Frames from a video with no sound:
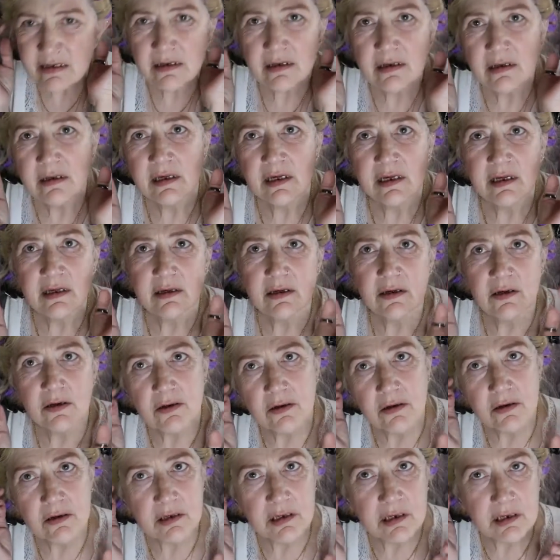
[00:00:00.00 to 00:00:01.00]
These are
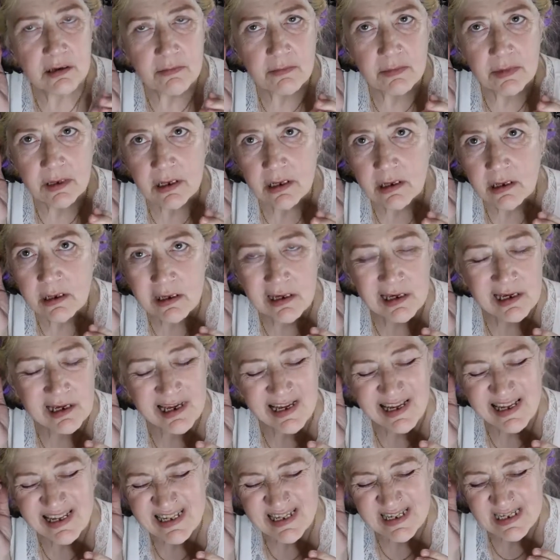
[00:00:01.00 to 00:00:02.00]
hurting me.
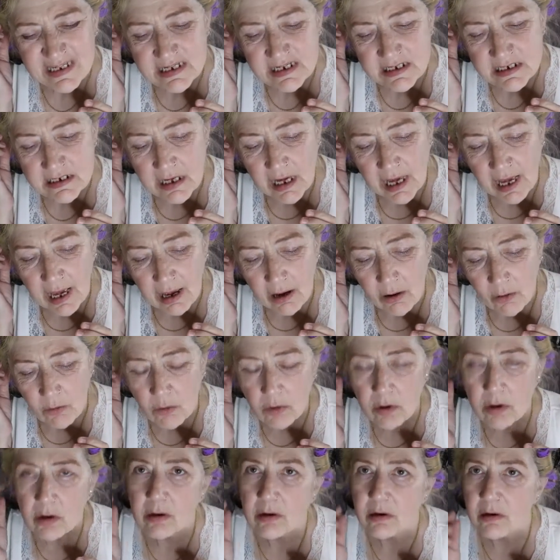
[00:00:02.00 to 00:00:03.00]
Ow,
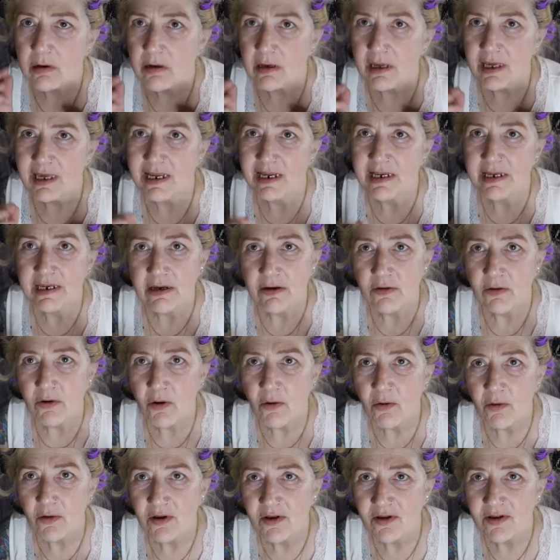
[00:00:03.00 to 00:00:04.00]
heated
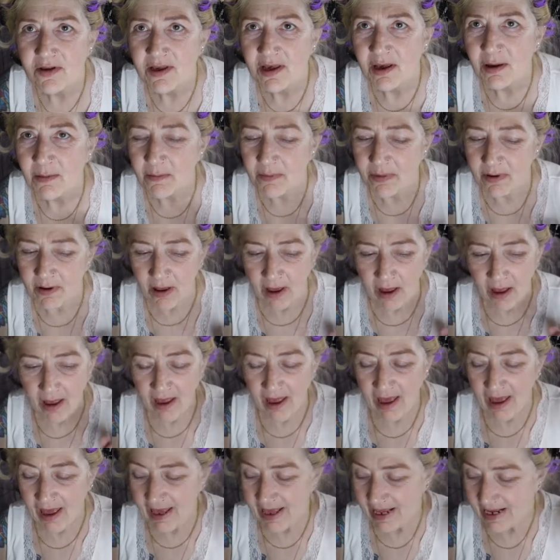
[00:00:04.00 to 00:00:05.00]
rollers.
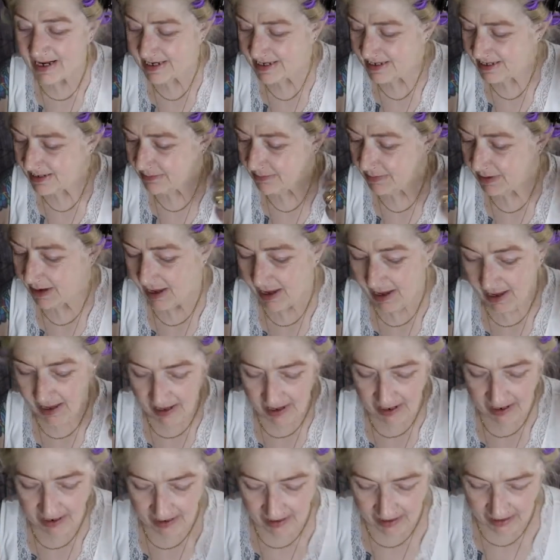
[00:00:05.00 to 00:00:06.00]
I heated my
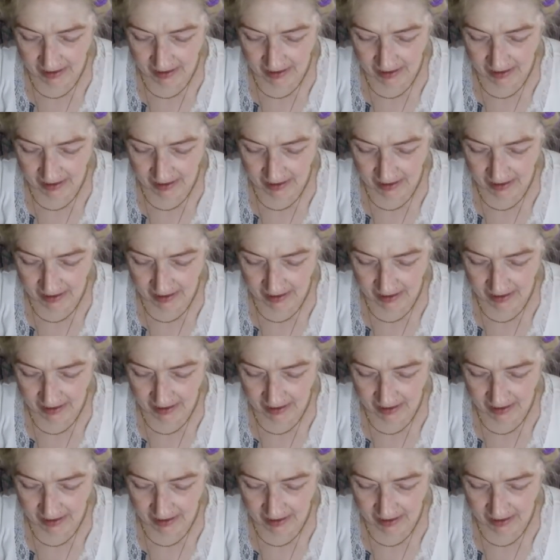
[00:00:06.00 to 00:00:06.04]
hair